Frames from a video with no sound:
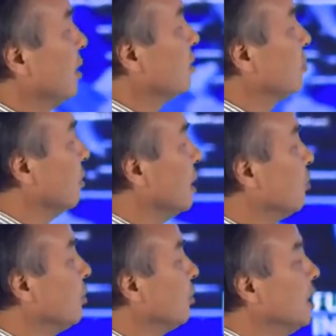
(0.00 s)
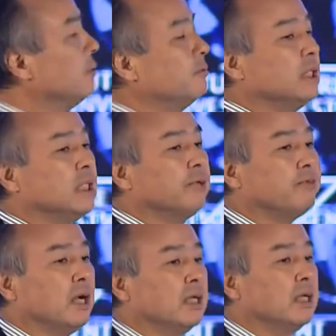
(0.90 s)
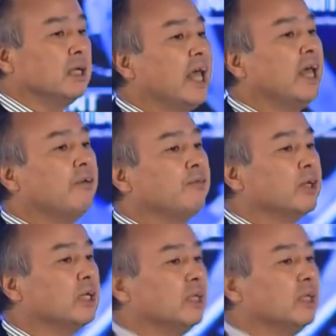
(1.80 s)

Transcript: So it will redefine every